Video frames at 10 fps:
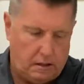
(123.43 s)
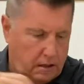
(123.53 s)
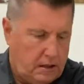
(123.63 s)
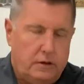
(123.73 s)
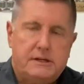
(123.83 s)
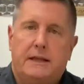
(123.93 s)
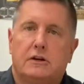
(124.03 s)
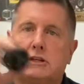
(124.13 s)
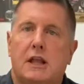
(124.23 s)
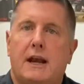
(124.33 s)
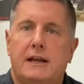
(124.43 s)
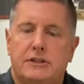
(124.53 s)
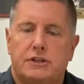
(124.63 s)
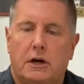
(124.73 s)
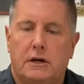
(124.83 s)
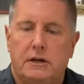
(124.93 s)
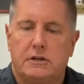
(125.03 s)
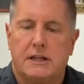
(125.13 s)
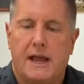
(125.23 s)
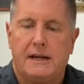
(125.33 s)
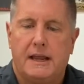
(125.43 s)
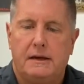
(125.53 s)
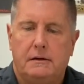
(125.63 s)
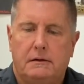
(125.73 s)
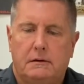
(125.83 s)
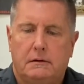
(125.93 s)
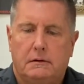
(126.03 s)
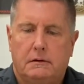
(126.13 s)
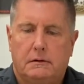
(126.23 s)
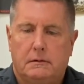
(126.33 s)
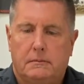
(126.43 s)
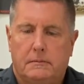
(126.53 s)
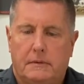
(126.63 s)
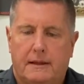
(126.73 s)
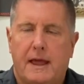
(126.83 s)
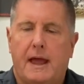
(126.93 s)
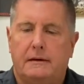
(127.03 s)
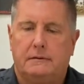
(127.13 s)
You take your slotted insert, you slide it in like that.